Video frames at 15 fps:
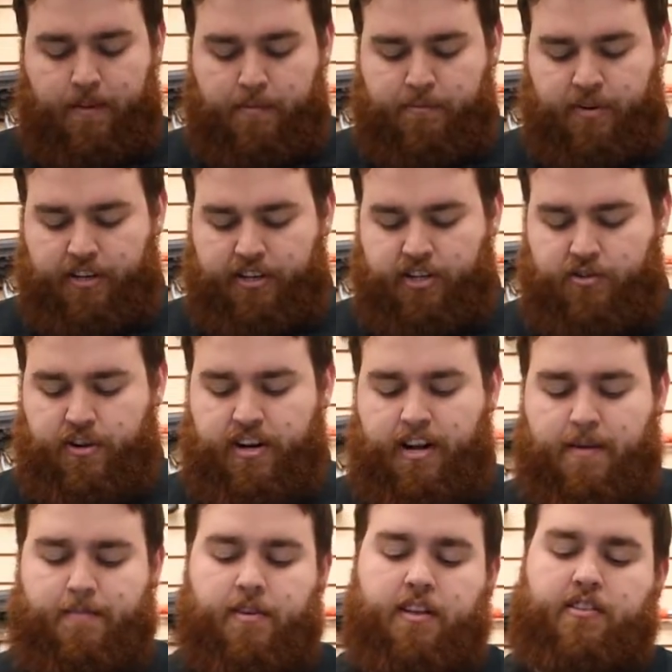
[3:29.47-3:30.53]
Pretty straight
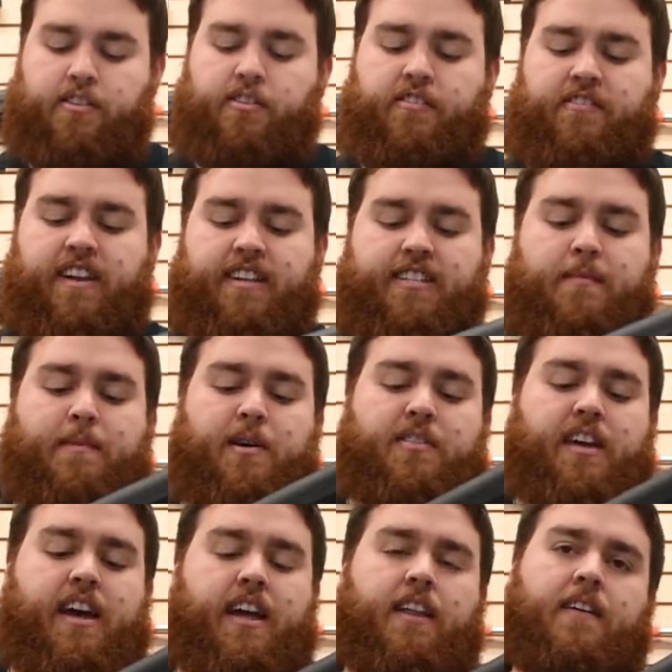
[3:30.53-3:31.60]
up, nothing too fancy about
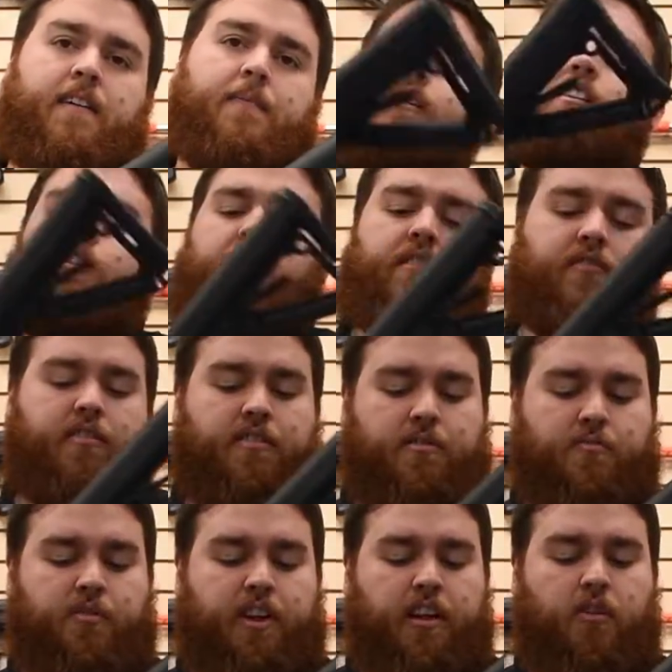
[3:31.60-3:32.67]
that. You have a
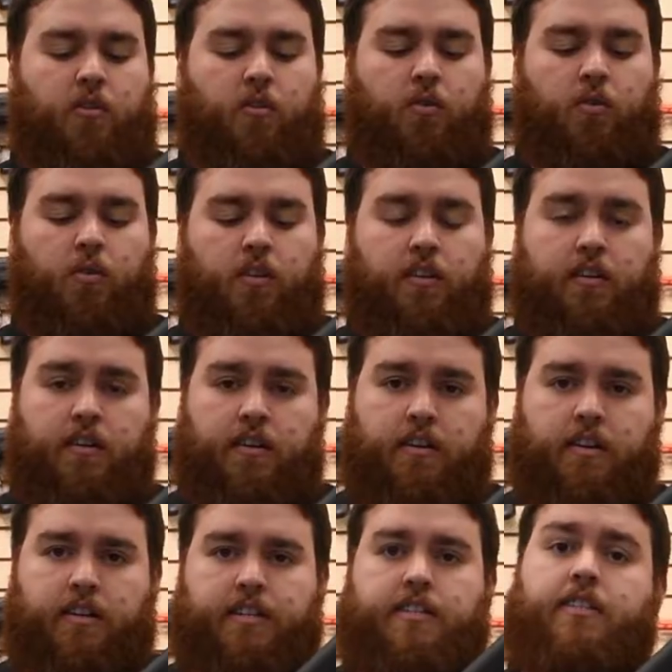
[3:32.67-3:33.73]
3-hole
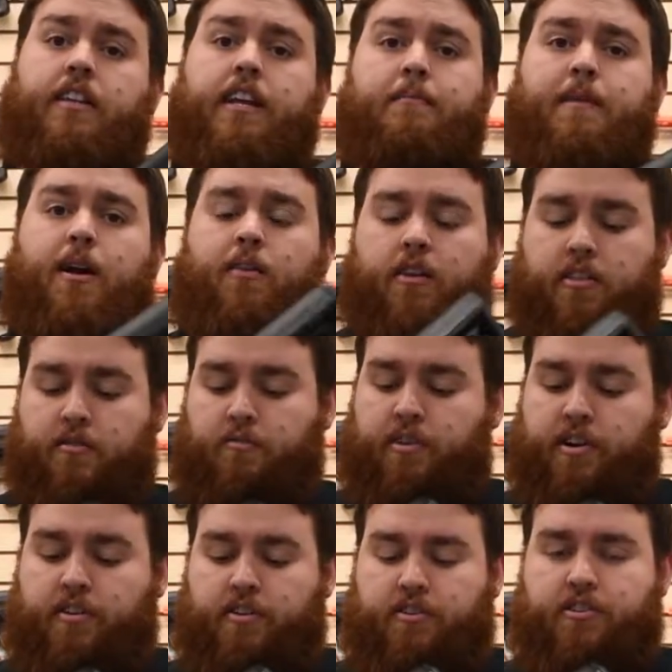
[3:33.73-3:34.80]
sling mount on the
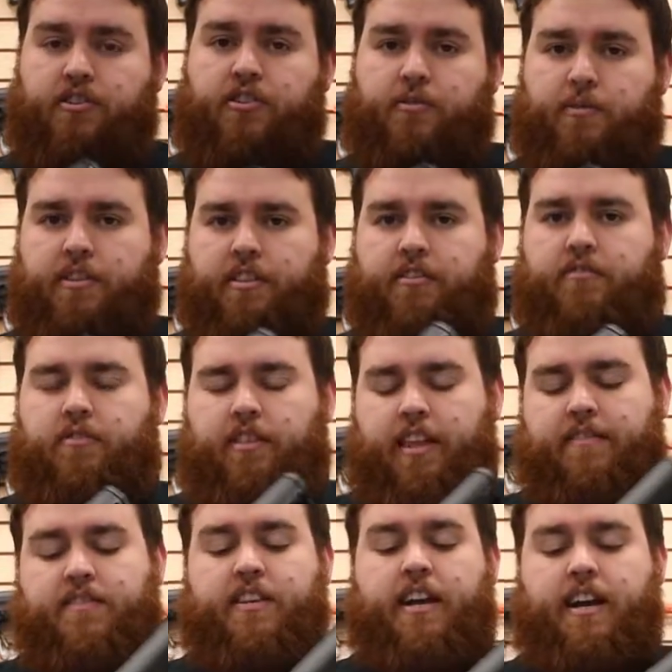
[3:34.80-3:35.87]
rear, 2 on the
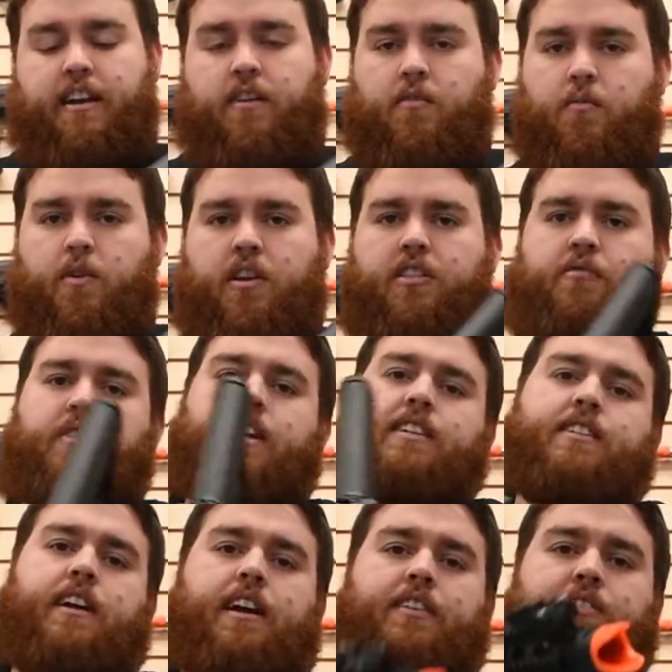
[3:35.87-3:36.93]
left side, 1 on the right
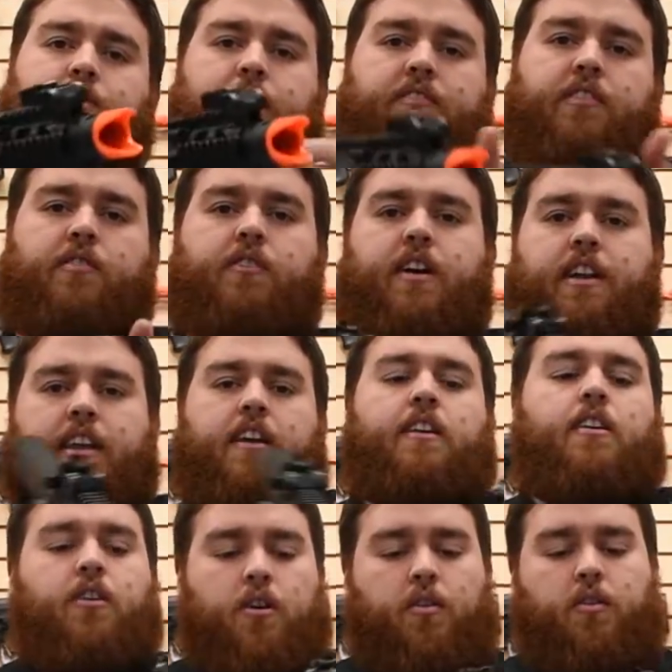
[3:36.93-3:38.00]
side. So if you're righty
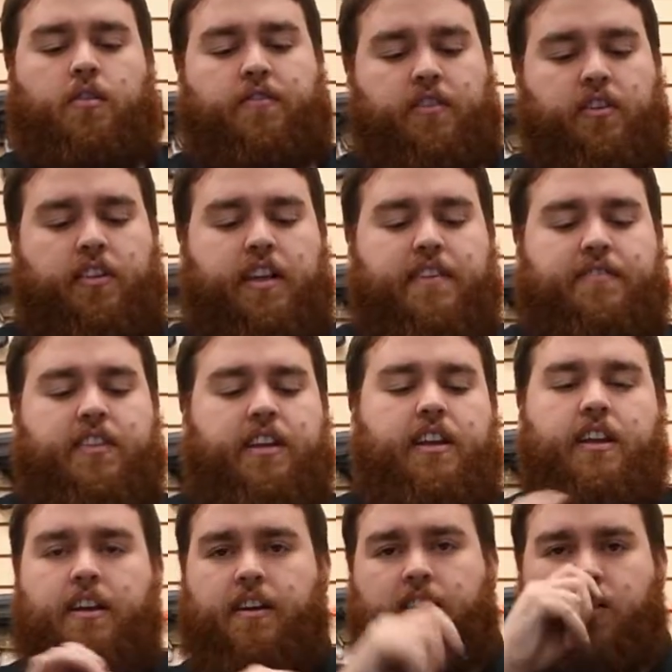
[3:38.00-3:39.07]
or if you're a lefty,
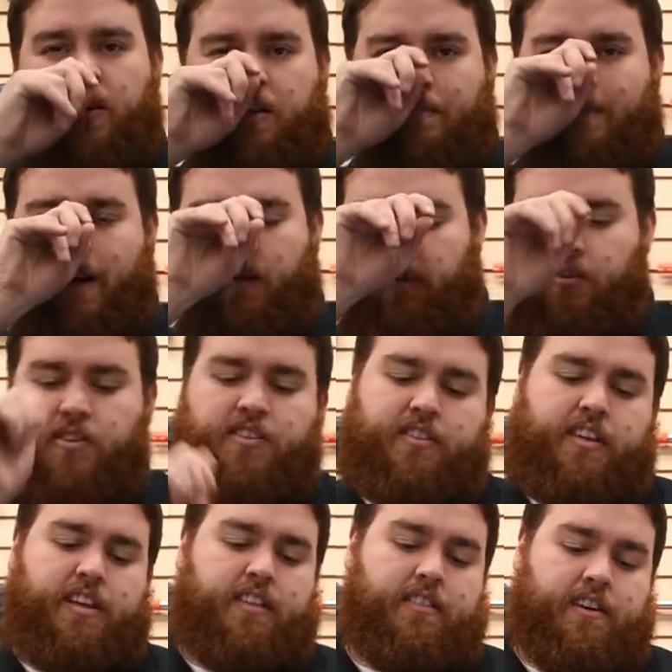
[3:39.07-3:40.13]
you can mount your
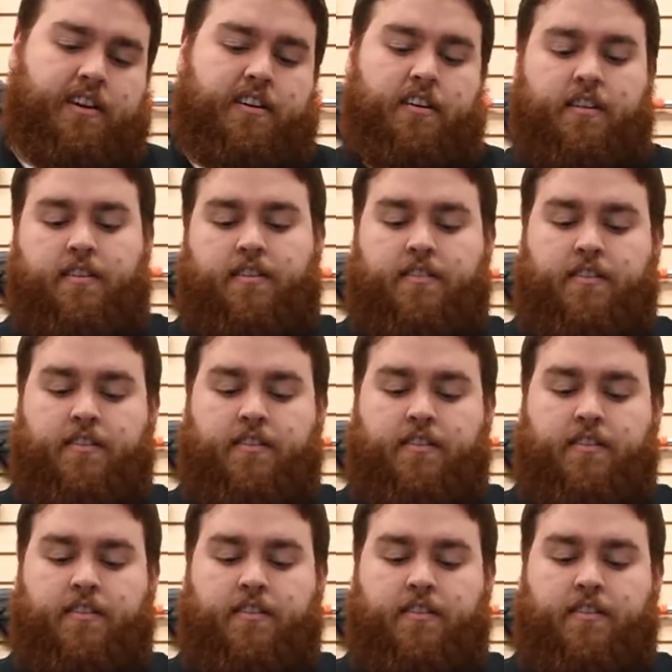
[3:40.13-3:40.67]
sling there.